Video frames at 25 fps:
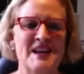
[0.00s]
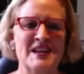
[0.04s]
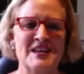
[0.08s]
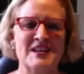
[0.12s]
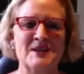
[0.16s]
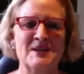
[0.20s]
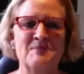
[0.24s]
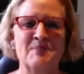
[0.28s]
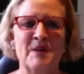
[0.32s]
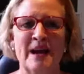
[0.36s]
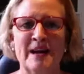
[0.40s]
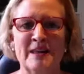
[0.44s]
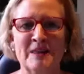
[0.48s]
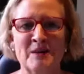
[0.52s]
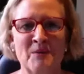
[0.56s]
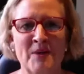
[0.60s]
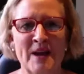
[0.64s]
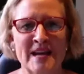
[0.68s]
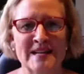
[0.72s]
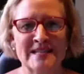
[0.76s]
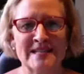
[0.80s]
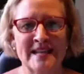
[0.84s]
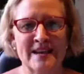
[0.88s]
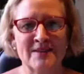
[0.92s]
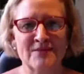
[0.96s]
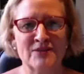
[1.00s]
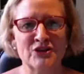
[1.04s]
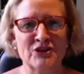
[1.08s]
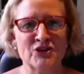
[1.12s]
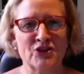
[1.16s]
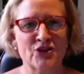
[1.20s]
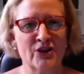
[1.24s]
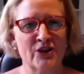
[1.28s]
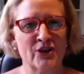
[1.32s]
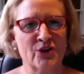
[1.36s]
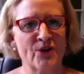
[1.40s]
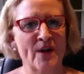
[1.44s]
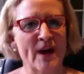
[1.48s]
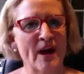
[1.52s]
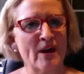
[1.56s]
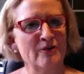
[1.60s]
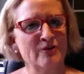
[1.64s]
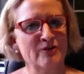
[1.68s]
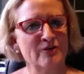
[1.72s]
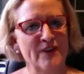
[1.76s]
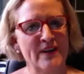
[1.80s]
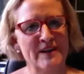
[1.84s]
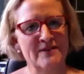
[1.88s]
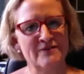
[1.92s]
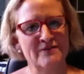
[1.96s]
Yeah, by the way, David, you're a crowd
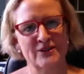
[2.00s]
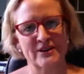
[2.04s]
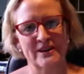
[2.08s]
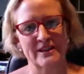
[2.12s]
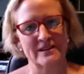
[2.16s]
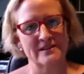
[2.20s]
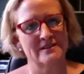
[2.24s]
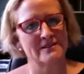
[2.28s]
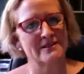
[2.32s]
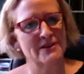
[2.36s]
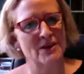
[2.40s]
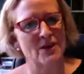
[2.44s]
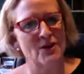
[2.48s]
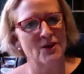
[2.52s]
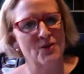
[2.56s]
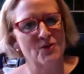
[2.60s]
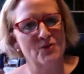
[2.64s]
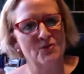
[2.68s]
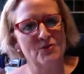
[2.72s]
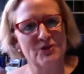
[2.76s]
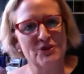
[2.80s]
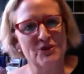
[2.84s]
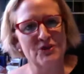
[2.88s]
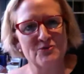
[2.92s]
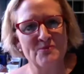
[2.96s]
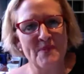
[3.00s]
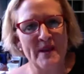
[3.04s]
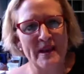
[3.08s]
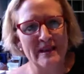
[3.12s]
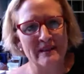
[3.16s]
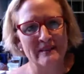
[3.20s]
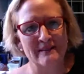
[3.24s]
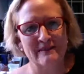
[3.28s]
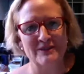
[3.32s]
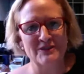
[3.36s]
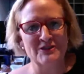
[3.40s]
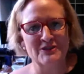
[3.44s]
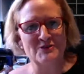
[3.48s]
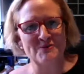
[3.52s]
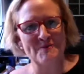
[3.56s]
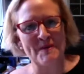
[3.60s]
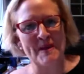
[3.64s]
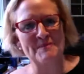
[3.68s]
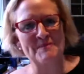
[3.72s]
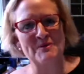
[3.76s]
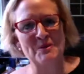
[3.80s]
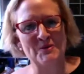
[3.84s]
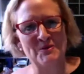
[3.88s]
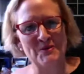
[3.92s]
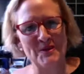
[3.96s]
favorite, so you may
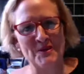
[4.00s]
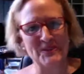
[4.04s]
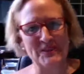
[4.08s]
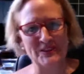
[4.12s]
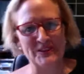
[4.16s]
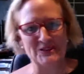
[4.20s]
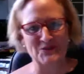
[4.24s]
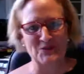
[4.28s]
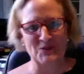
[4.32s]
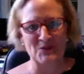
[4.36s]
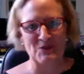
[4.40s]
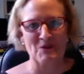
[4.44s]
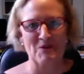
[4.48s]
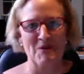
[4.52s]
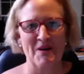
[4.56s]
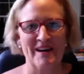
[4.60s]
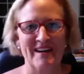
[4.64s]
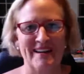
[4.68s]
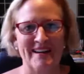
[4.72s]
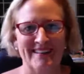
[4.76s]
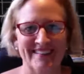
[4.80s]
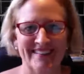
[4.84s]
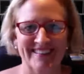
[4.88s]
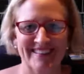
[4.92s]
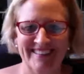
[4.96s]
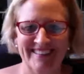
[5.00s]
be with us for a while.